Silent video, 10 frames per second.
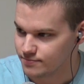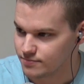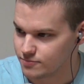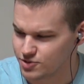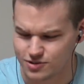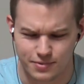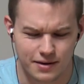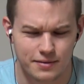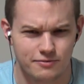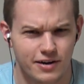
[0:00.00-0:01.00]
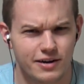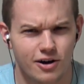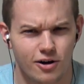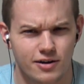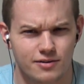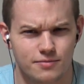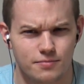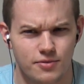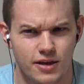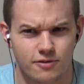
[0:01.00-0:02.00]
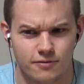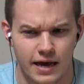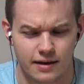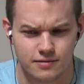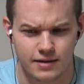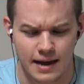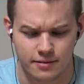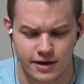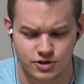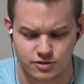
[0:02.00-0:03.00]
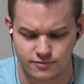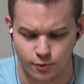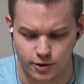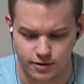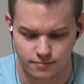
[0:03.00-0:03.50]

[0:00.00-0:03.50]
which is becoming very hard to think of applications for it.